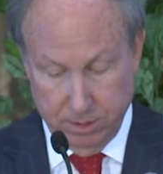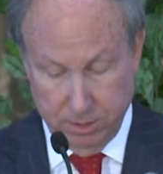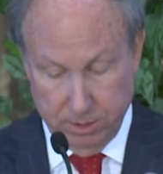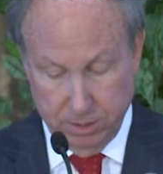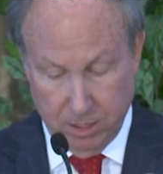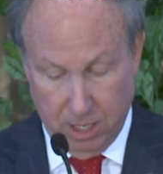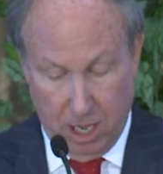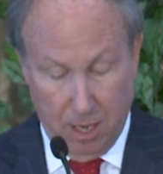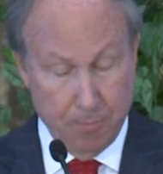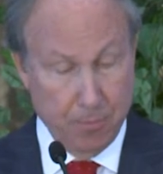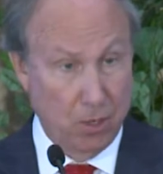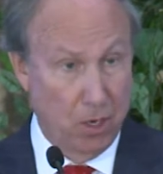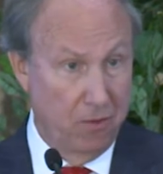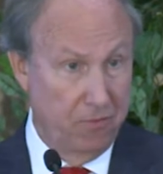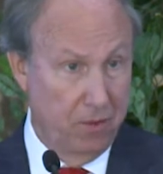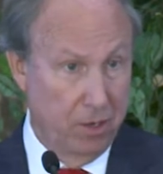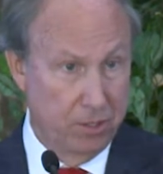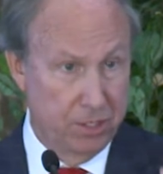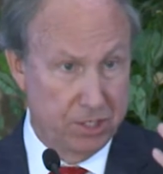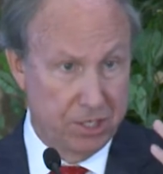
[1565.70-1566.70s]
Our
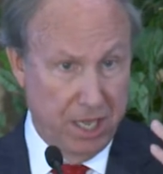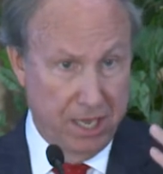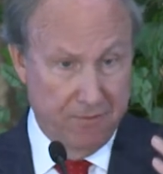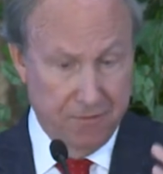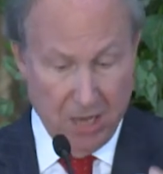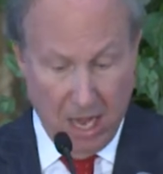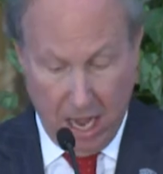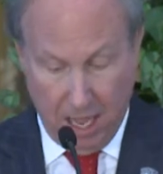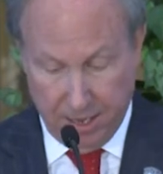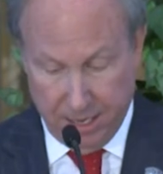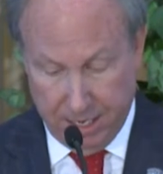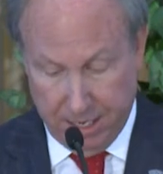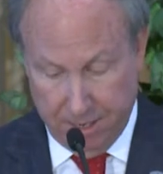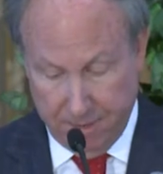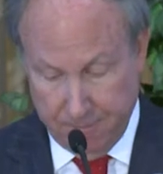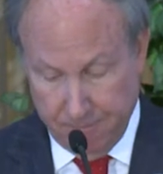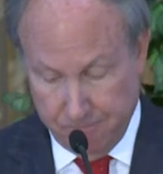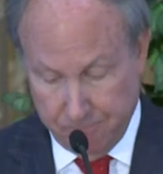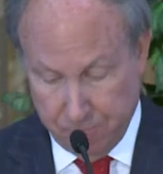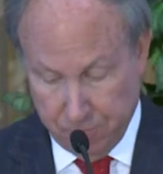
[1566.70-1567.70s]
provost, Dave Dowdy,
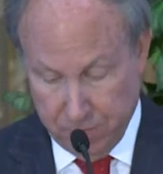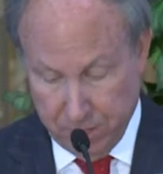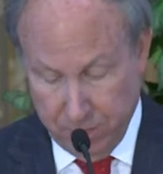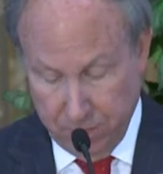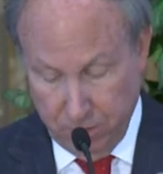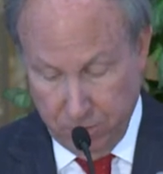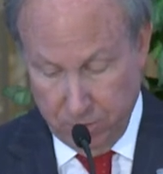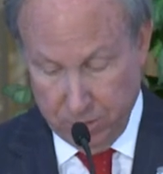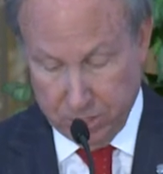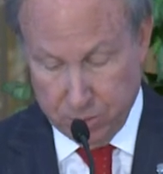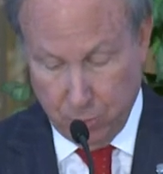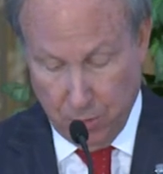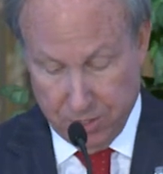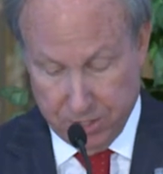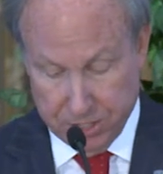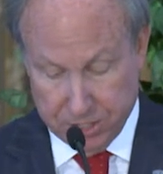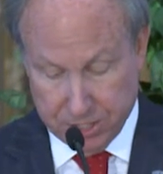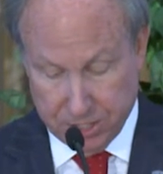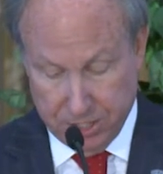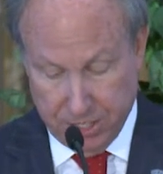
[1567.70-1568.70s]
who is with
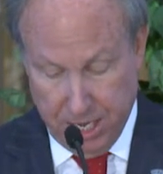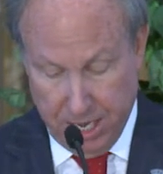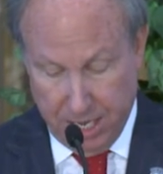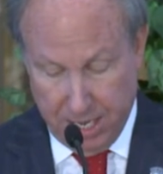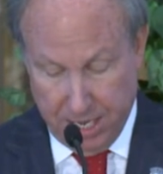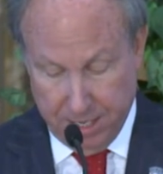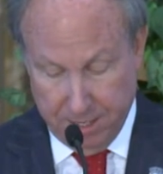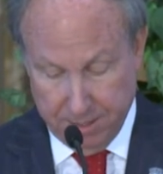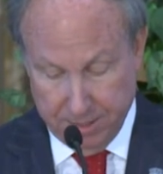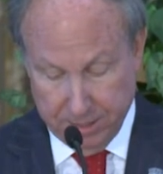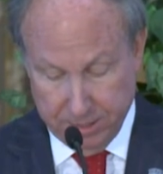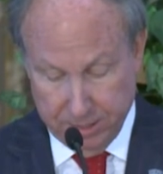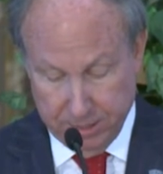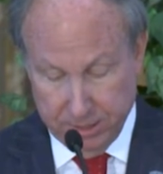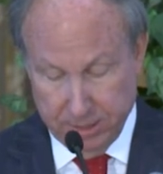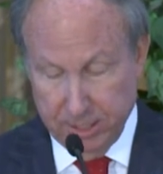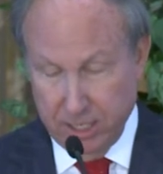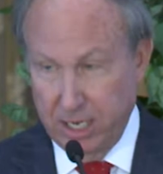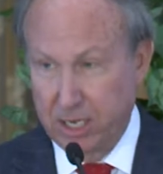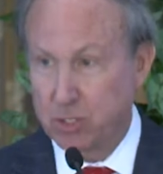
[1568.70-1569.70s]
us today,
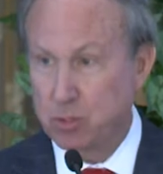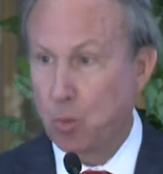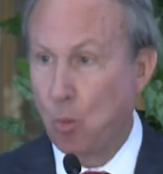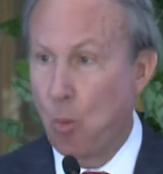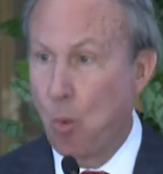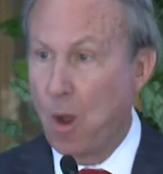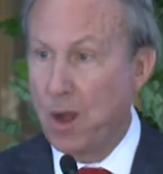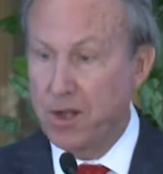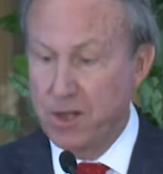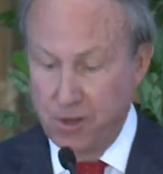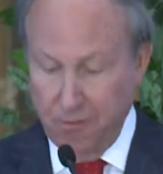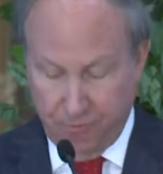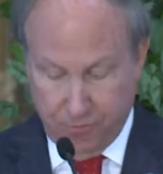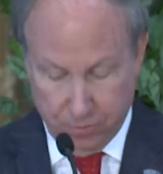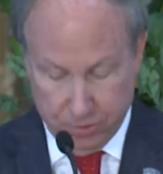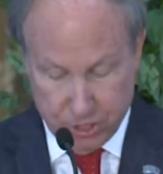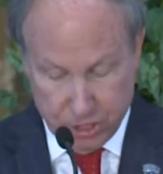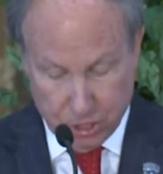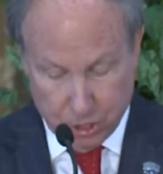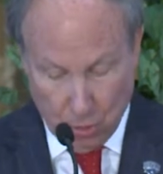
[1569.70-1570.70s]
has wonderful
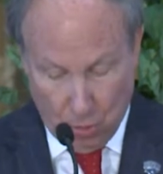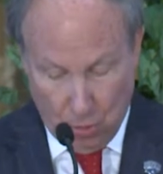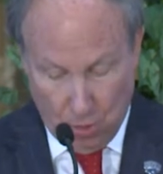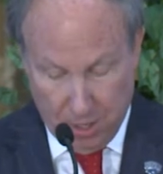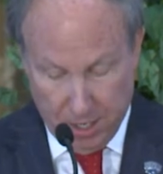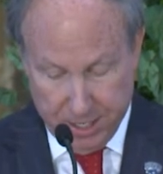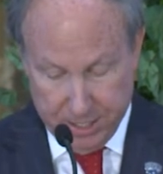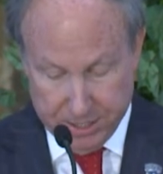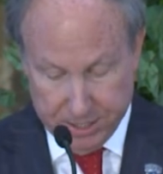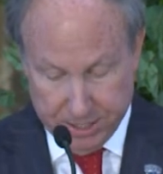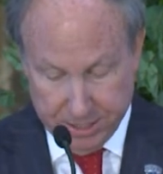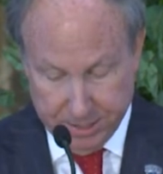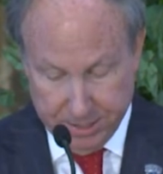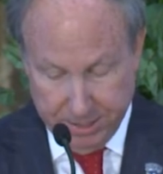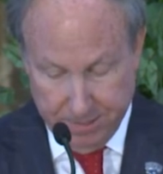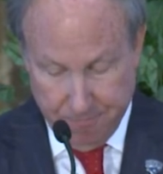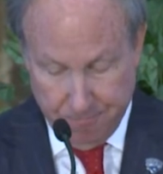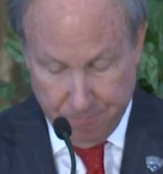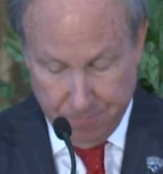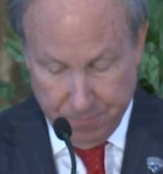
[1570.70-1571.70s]
stories
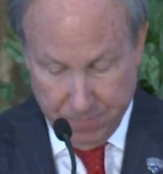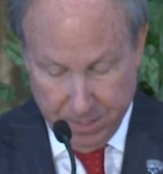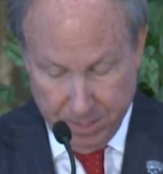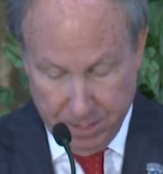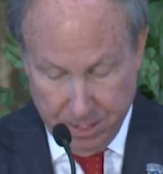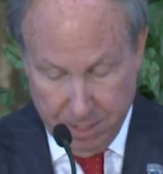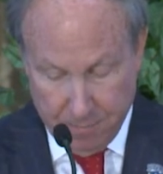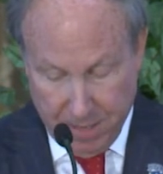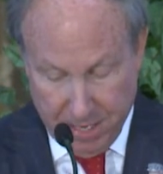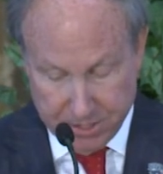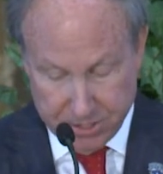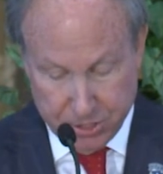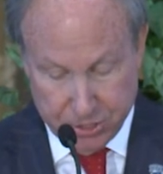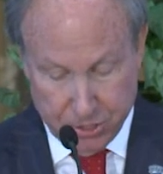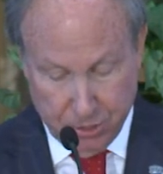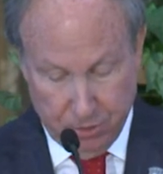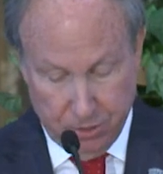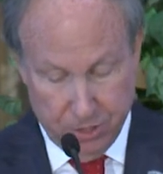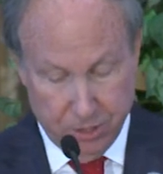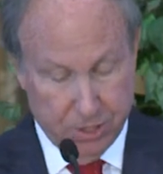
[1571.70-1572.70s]
about
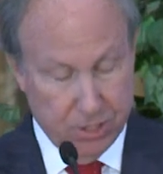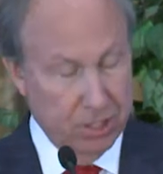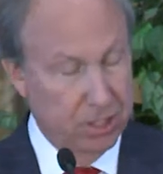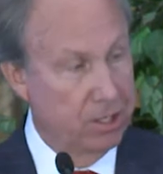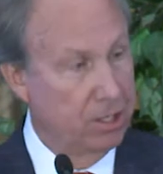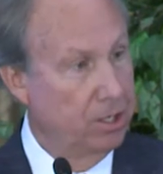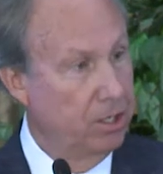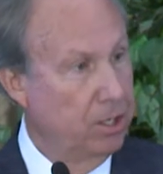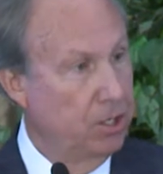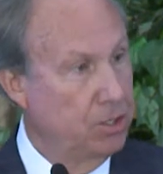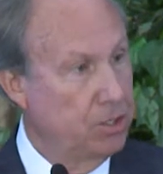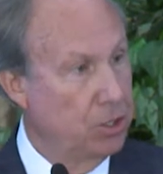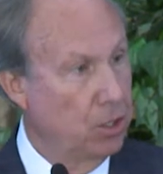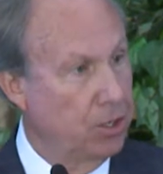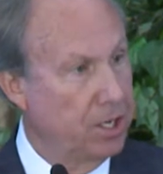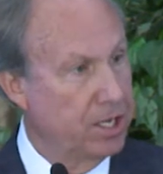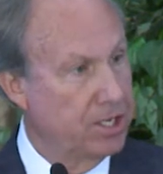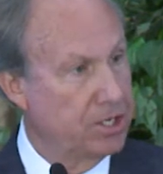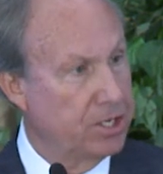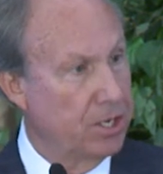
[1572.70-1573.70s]
students who took
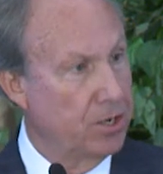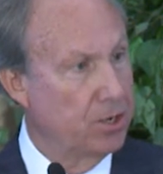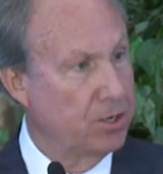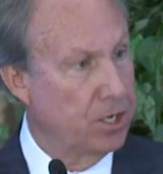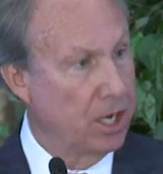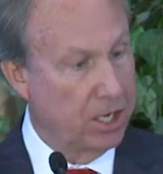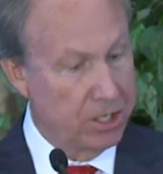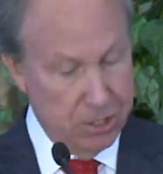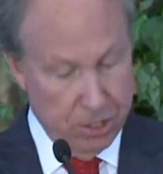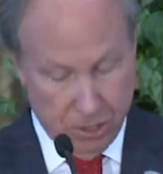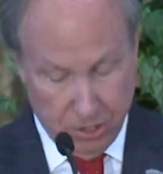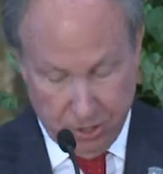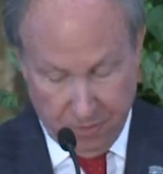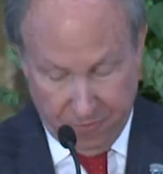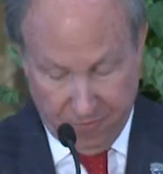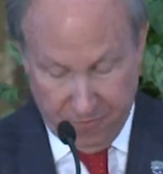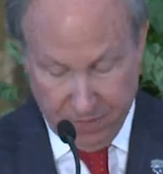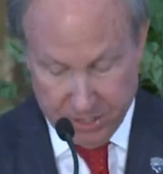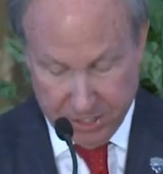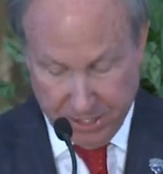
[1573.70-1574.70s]
his introduction to
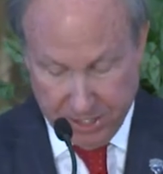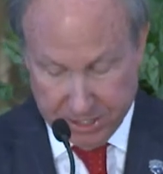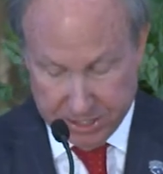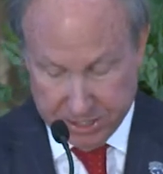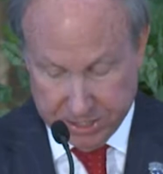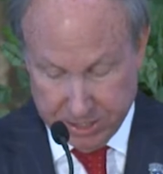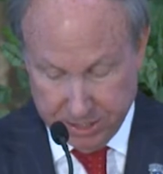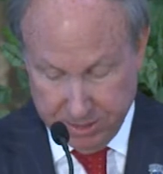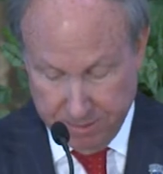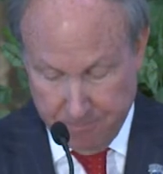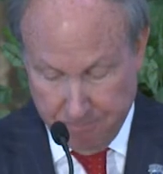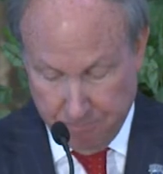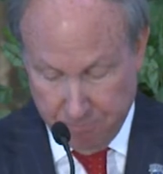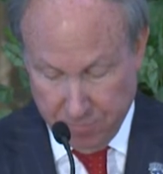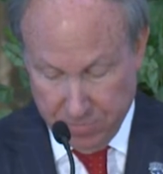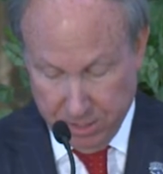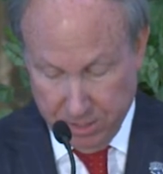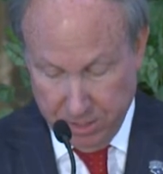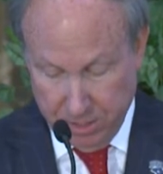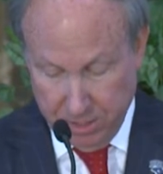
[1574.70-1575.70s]
physics
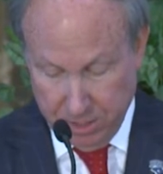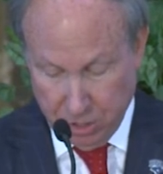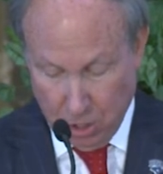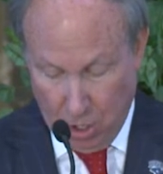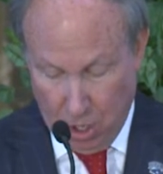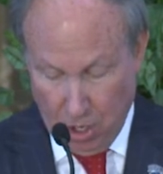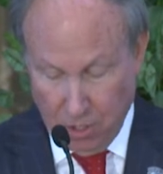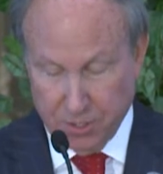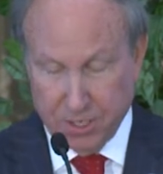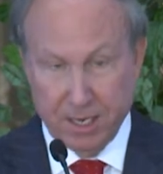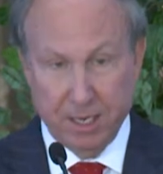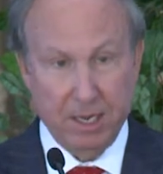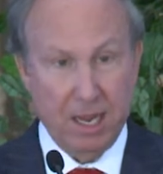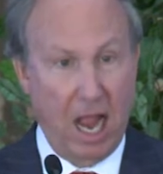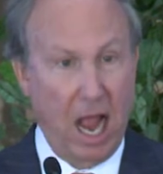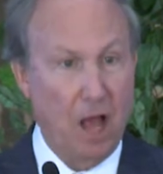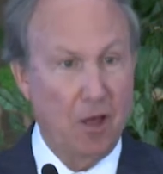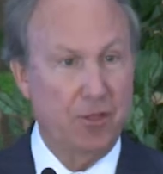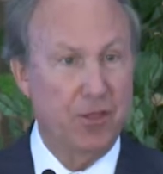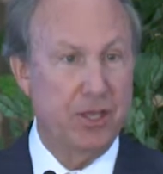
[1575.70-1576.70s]
called
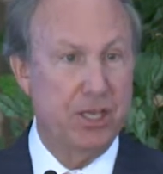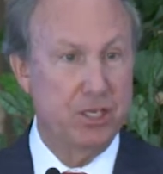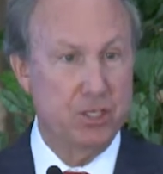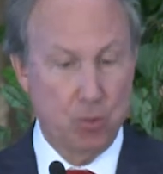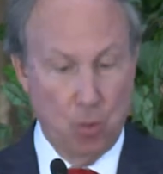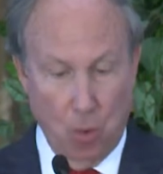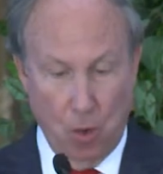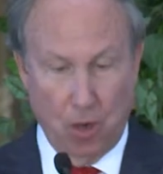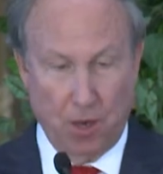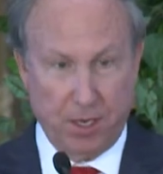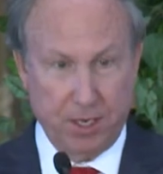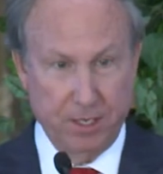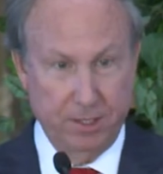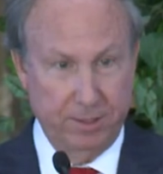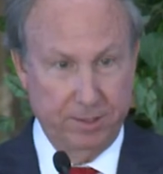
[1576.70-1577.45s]
How Things Work,